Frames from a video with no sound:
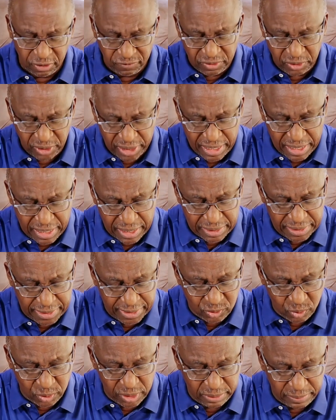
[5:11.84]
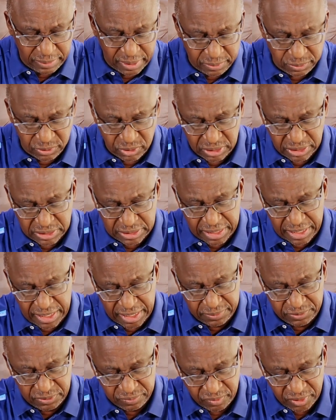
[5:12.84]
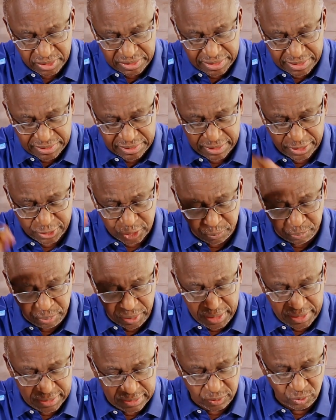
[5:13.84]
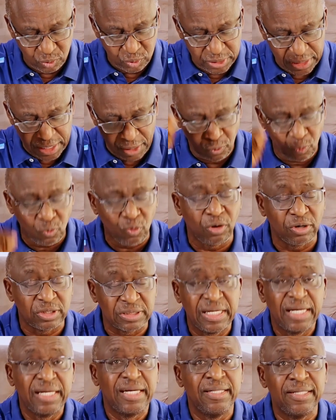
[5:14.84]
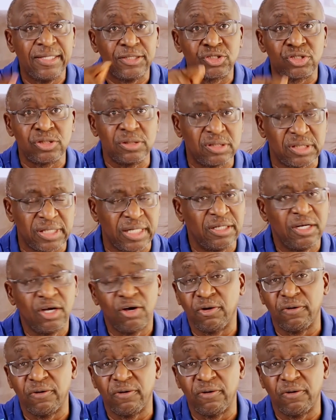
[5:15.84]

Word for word: of the air that's what the bible describes it says the spirit who now walks in the children